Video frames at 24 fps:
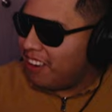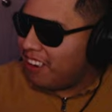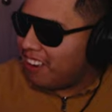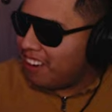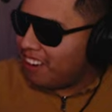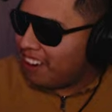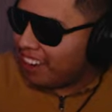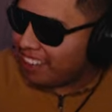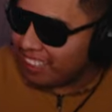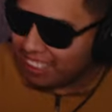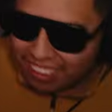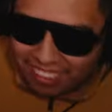
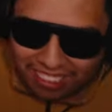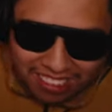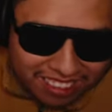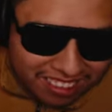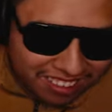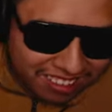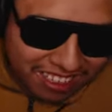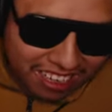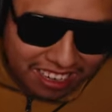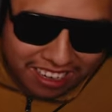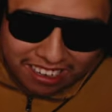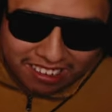alright, let's
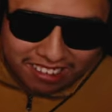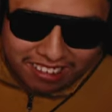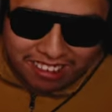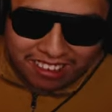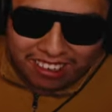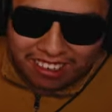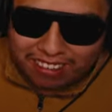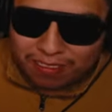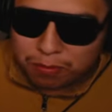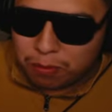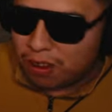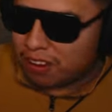just get into
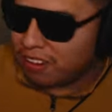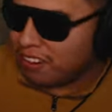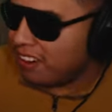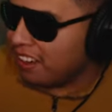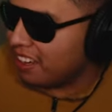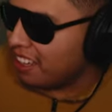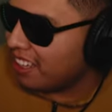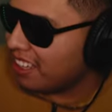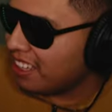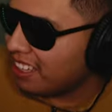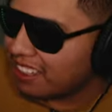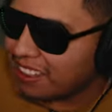this, bro.
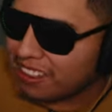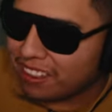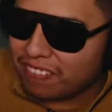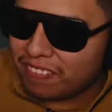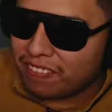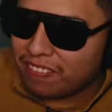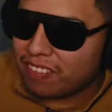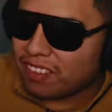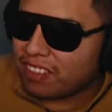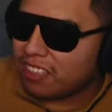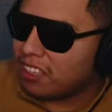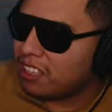
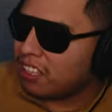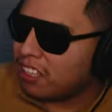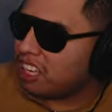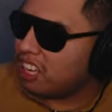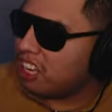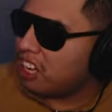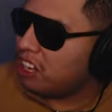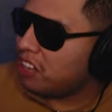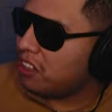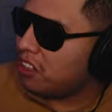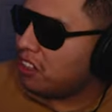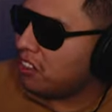
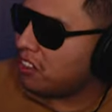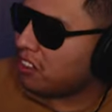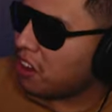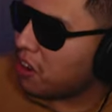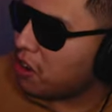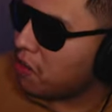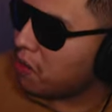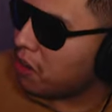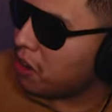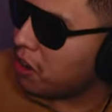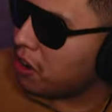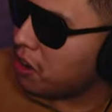Let's go,
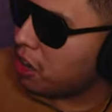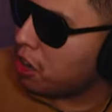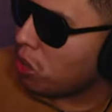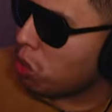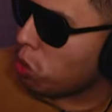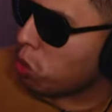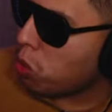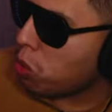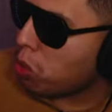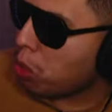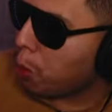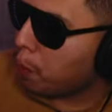bro.
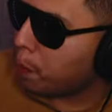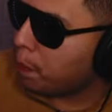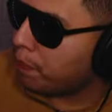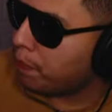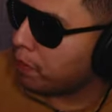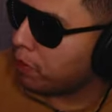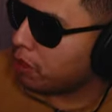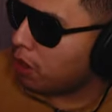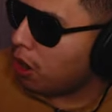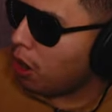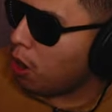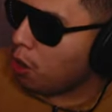
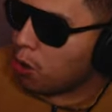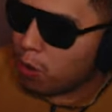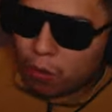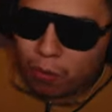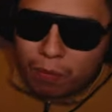Oh!